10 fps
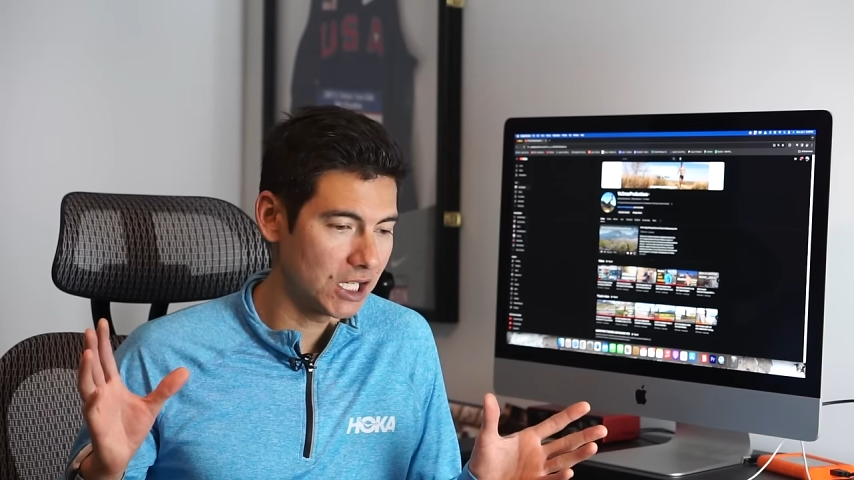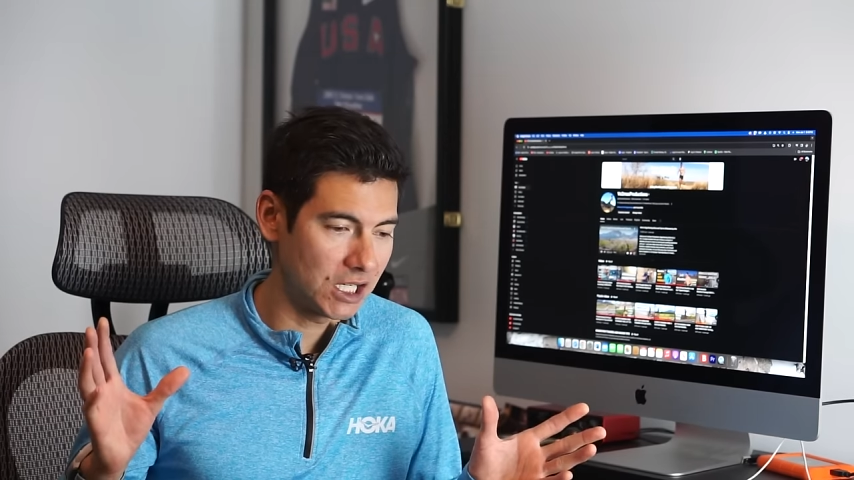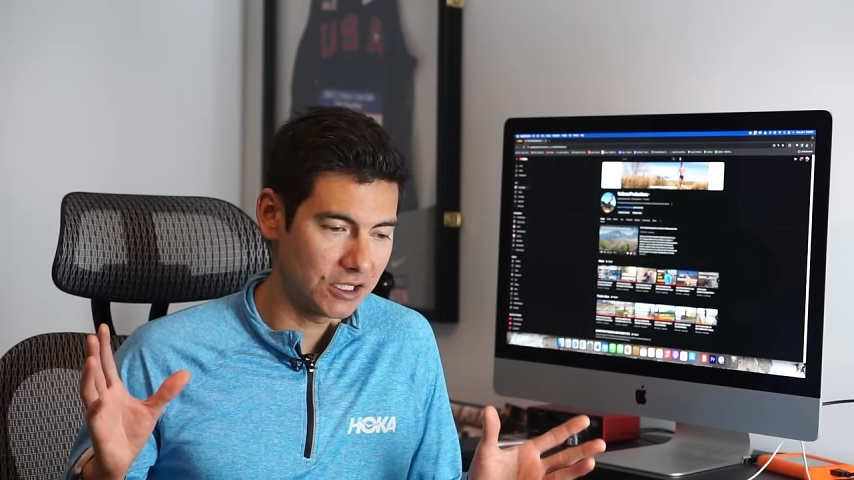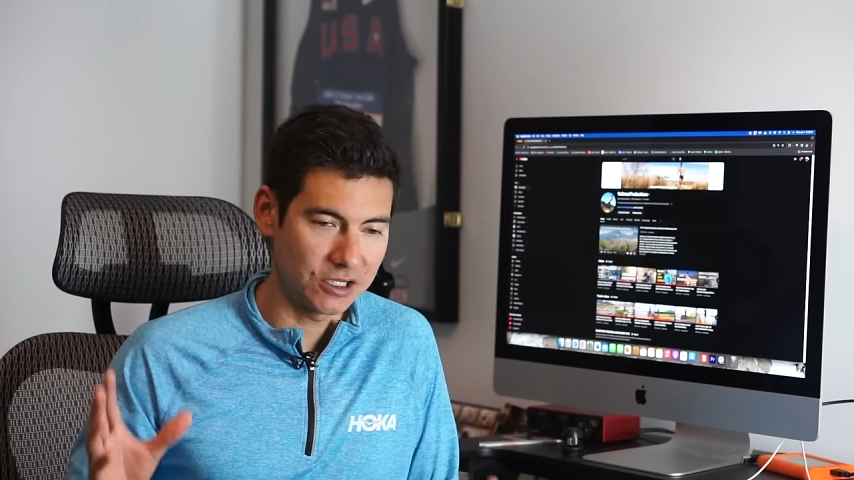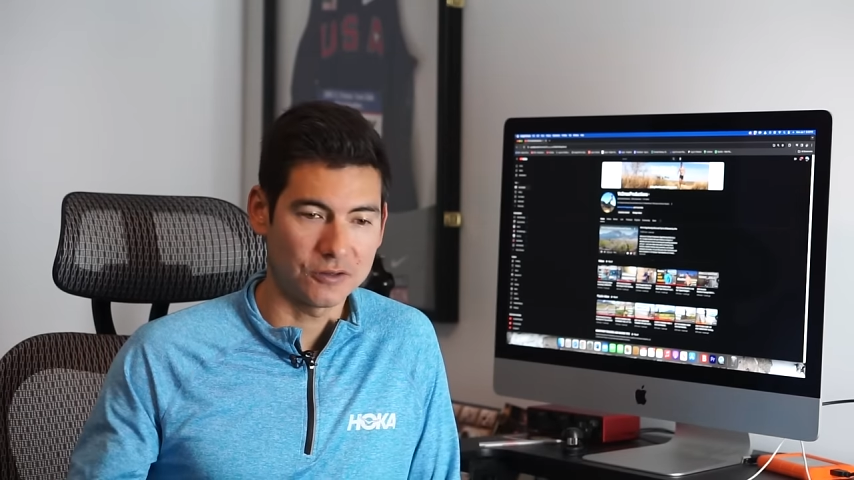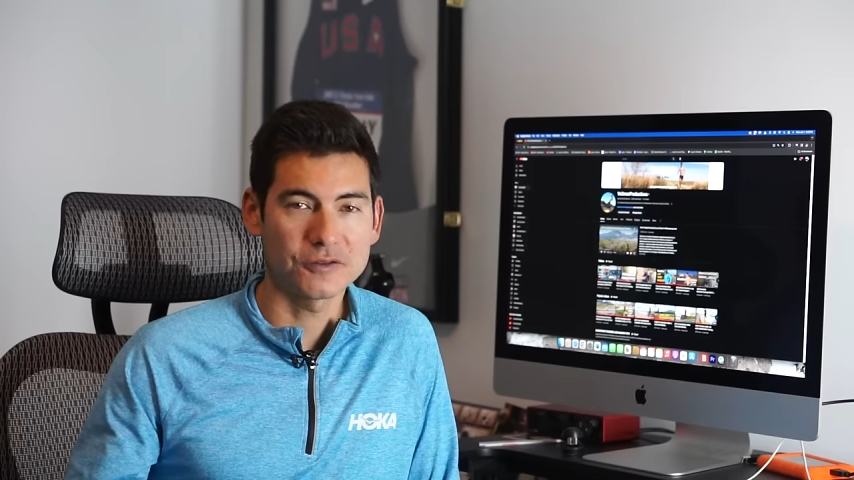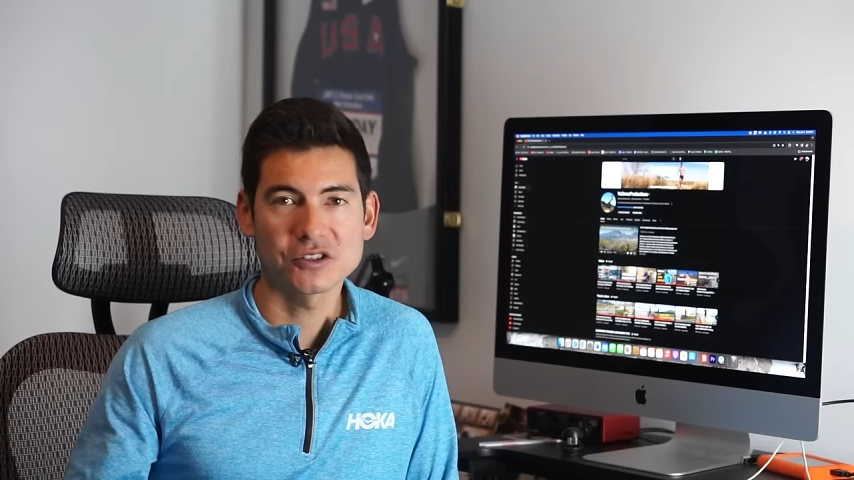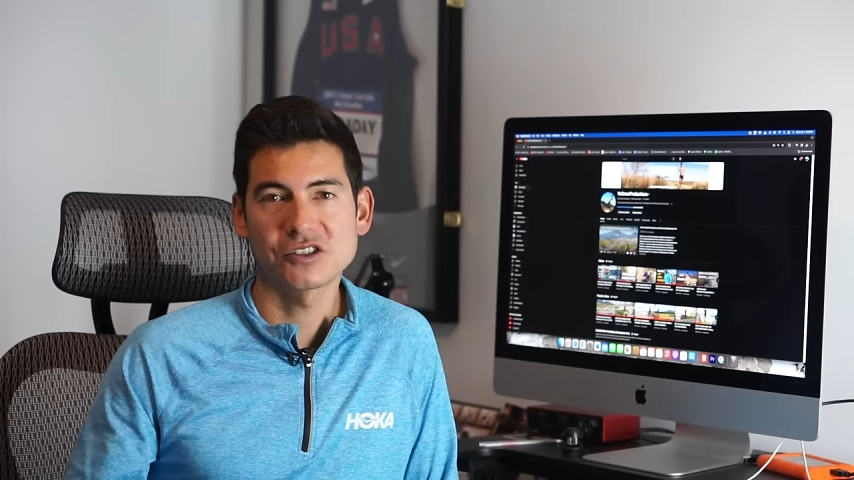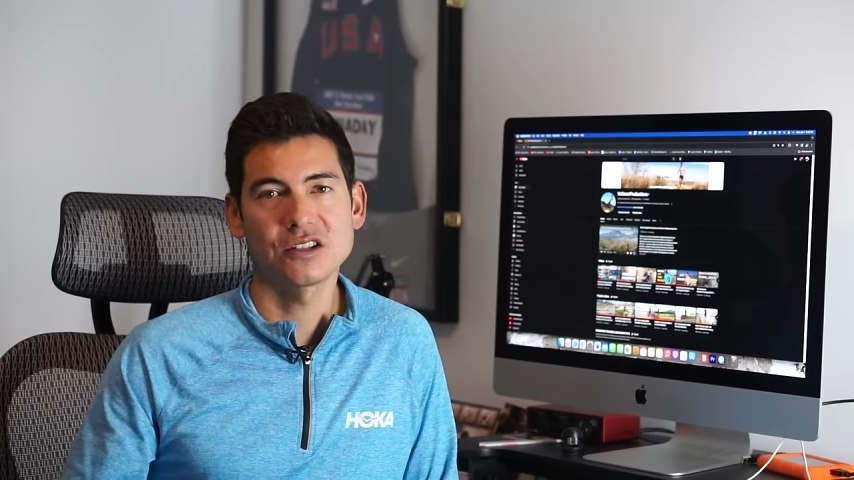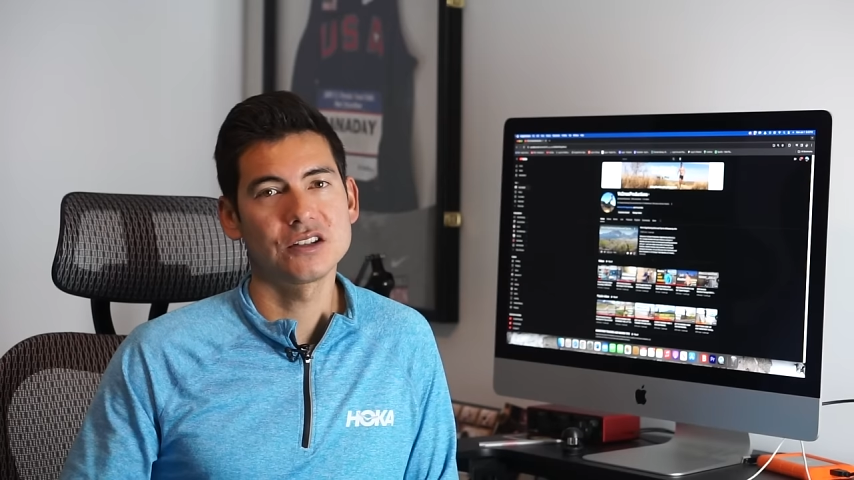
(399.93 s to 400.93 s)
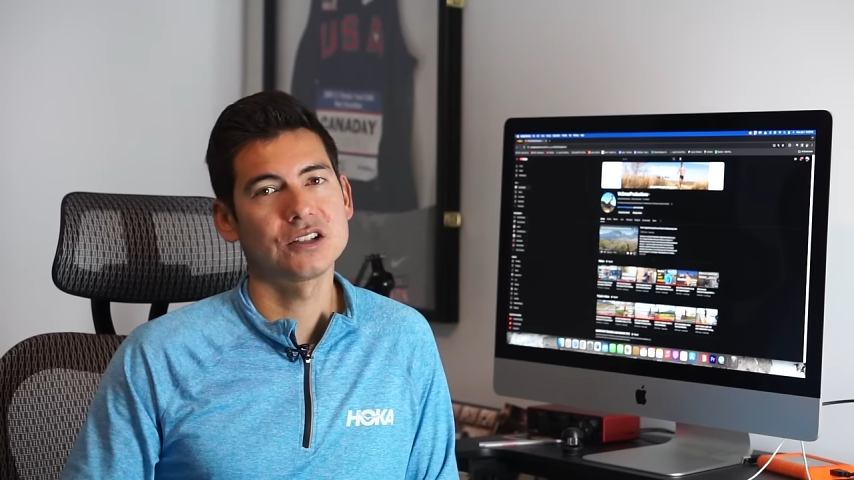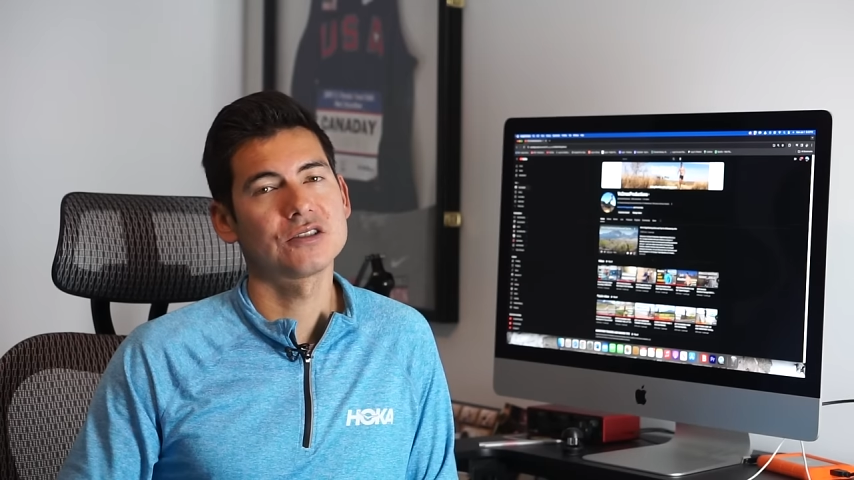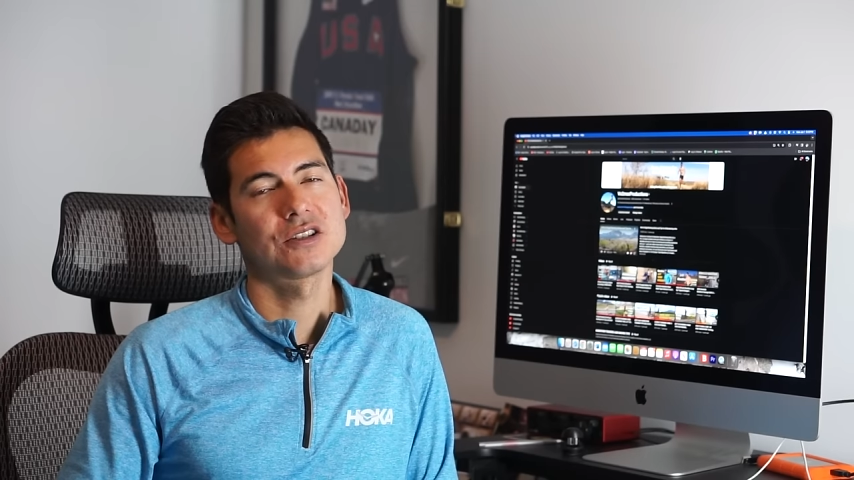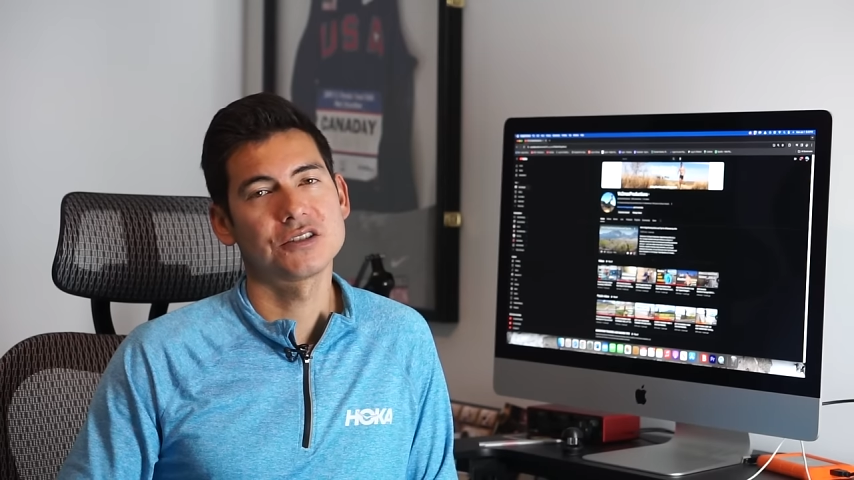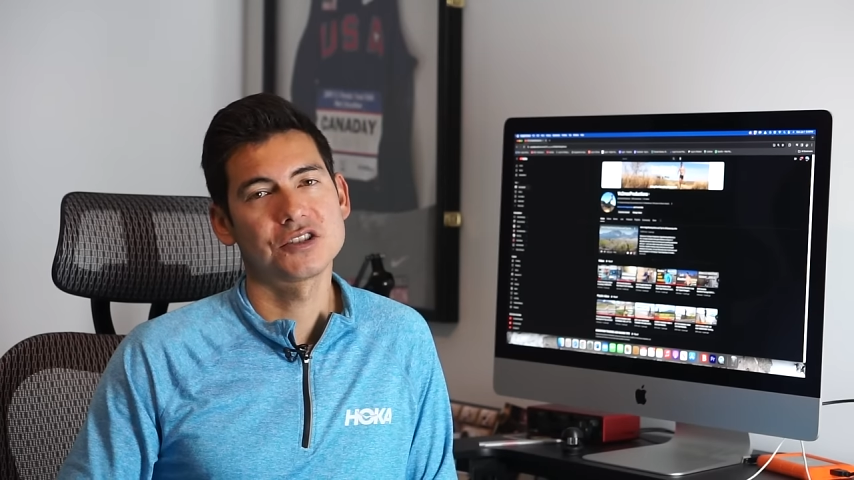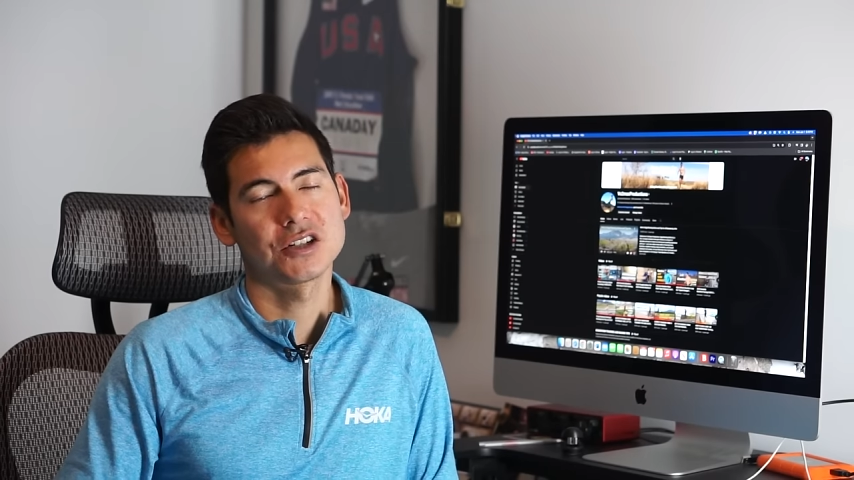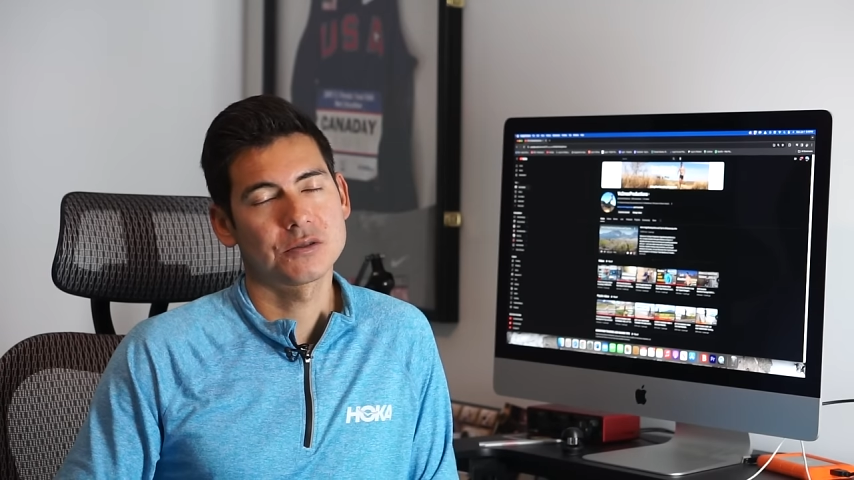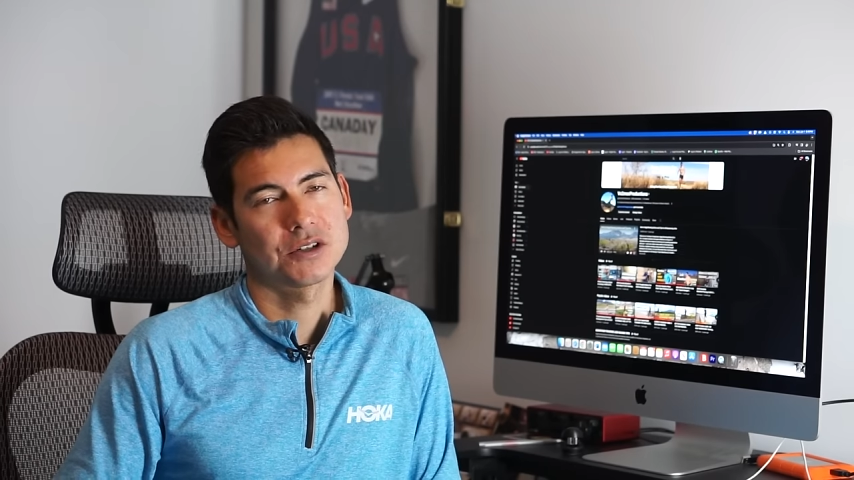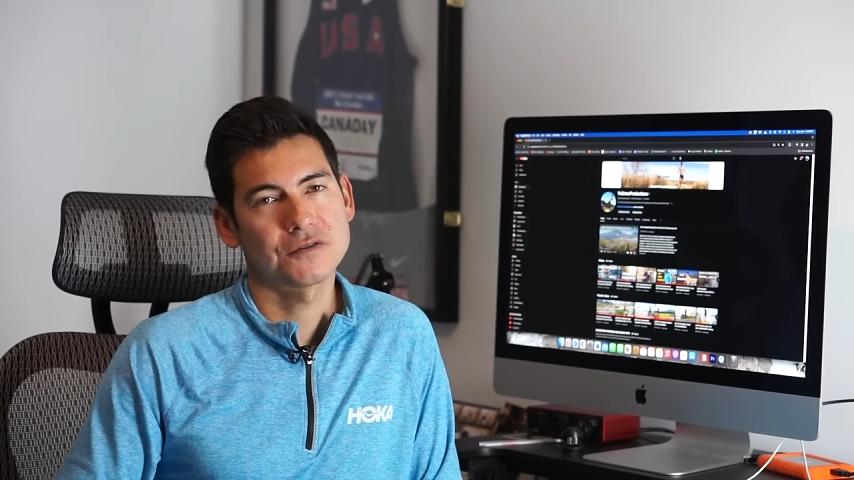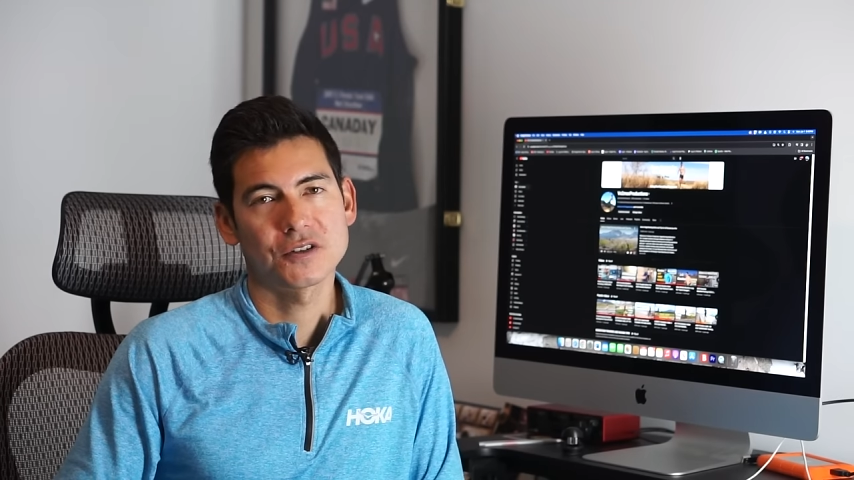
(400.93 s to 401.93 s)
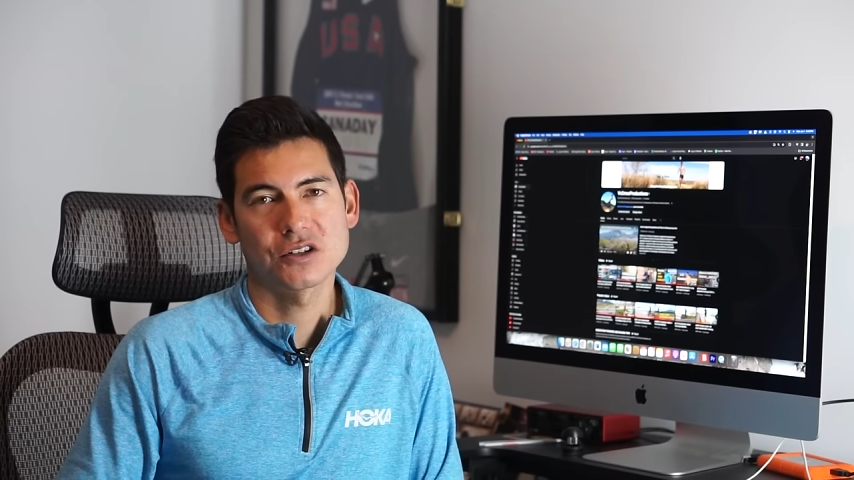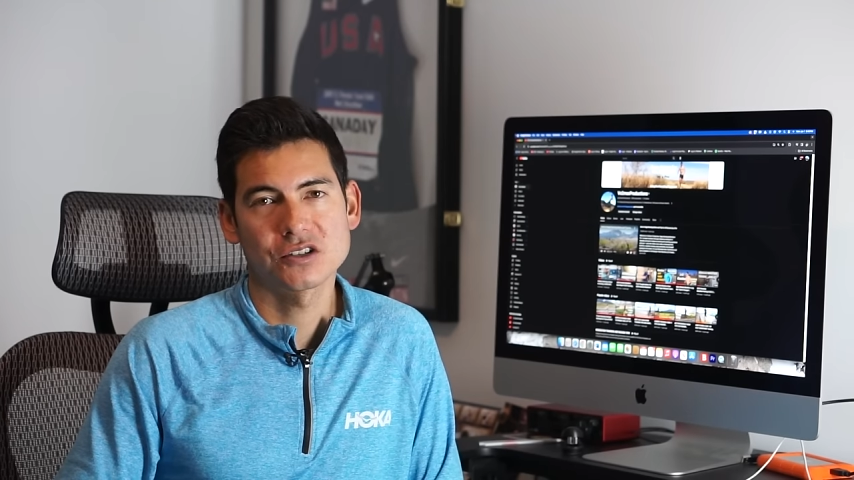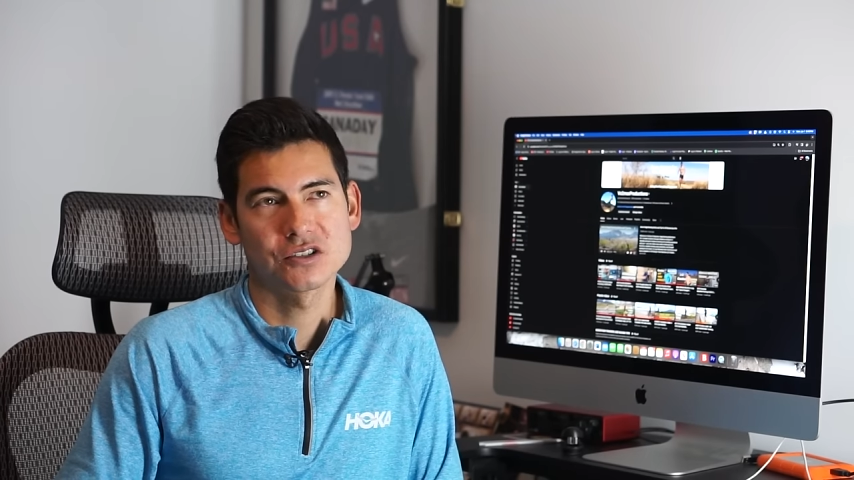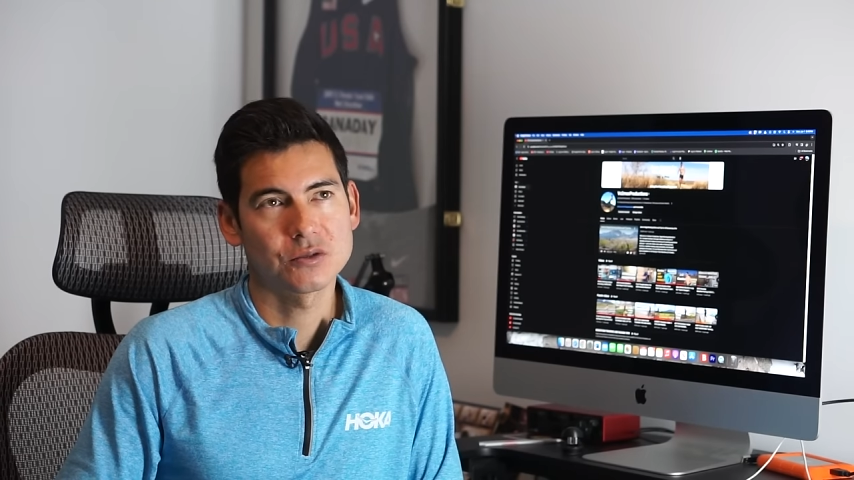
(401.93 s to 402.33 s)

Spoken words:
you know, first day of the year here, January 1st,